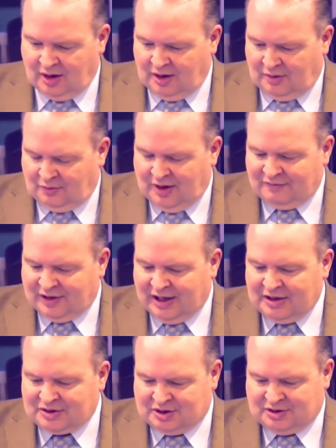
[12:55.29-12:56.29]

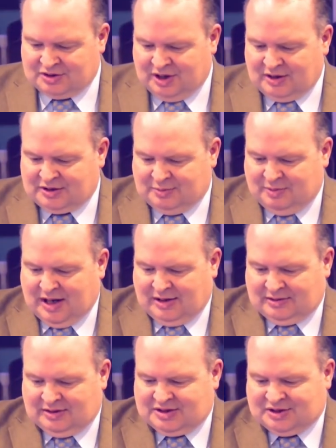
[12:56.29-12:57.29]
revelation talks
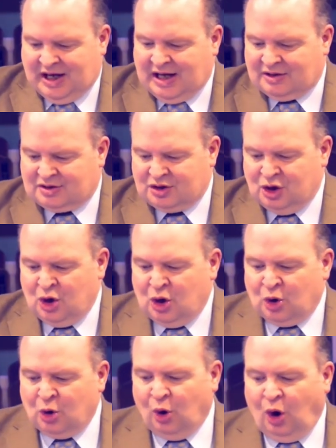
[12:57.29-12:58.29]
about the saints
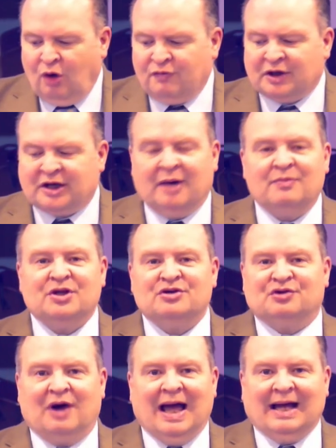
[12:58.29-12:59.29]
who overcome the
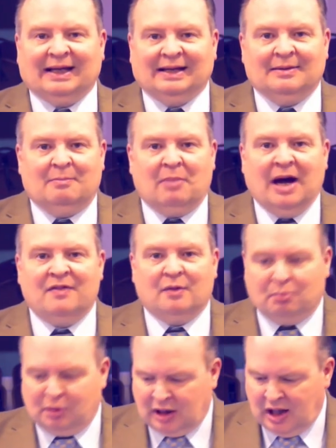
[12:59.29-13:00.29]
dragon by the
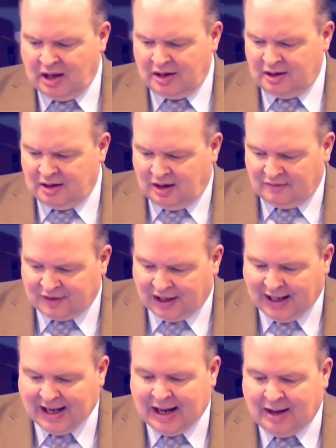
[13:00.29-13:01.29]
blood of the
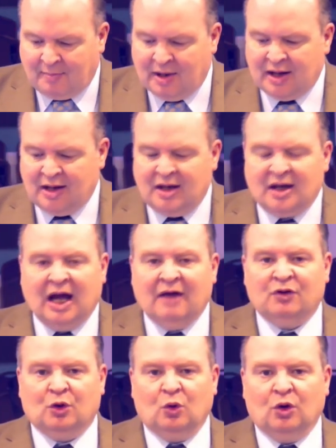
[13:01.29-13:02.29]
Lamb
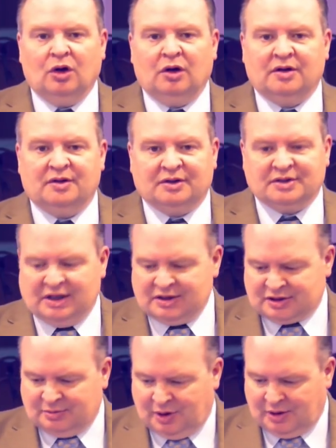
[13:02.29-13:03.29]
and the word of their
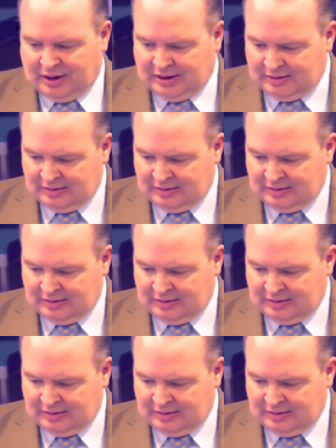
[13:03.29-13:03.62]
testimony.